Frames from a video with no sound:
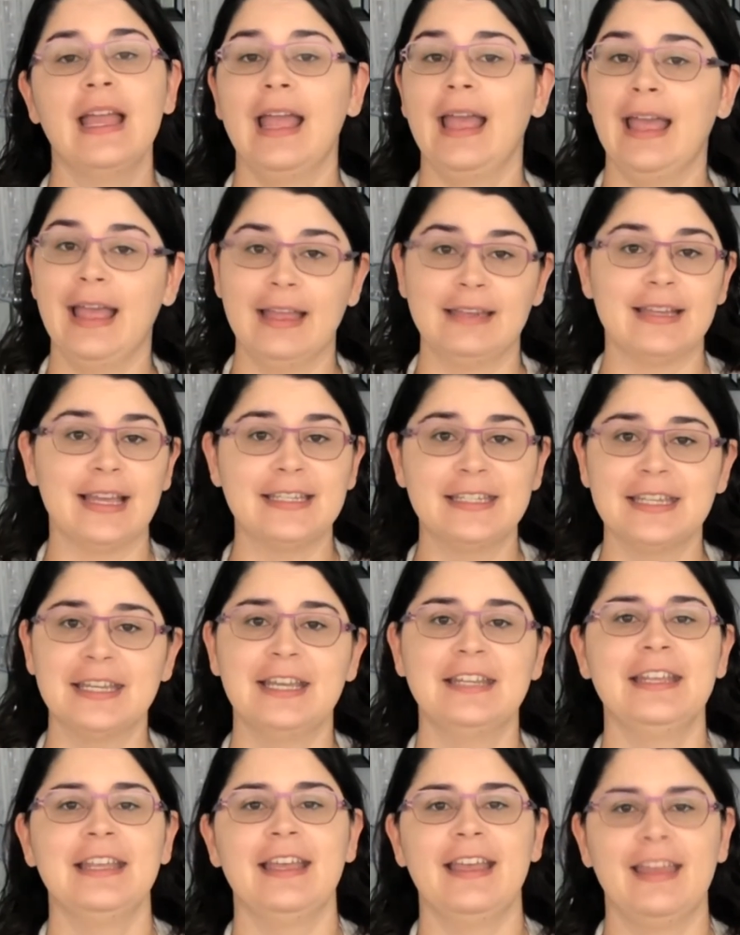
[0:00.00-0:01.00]
And I
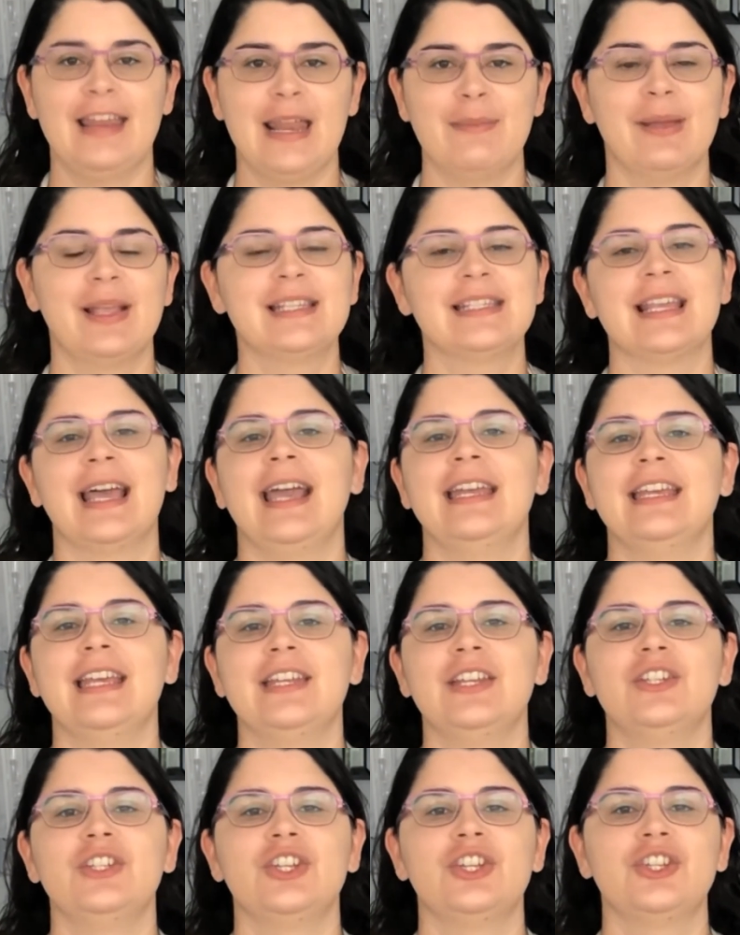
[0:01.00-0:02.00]
did, and I'm
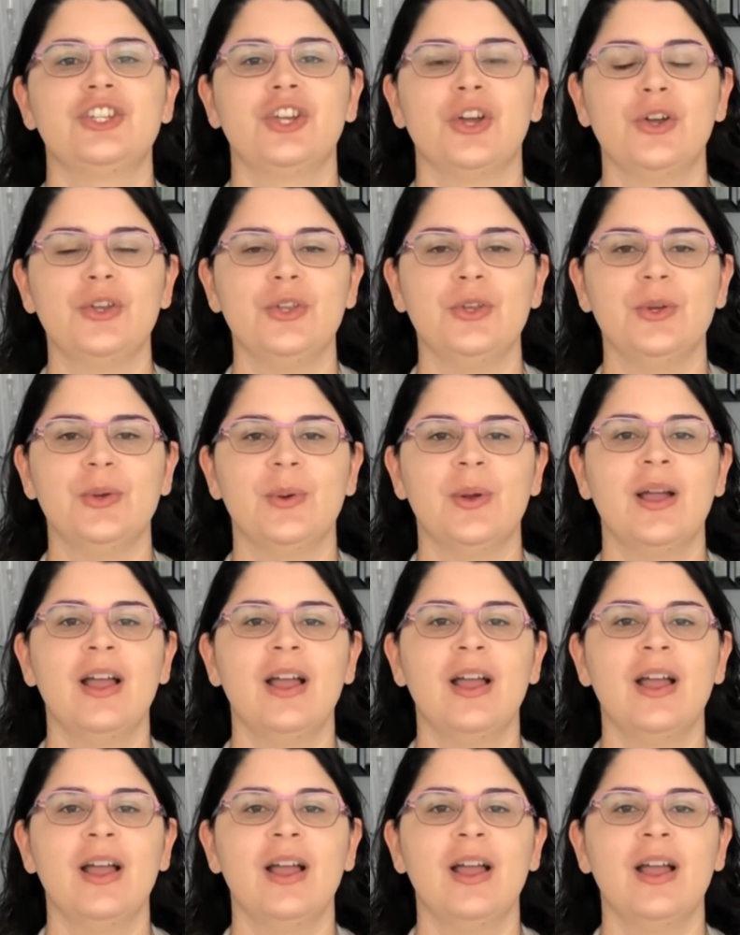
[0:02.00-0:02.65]
excited to show you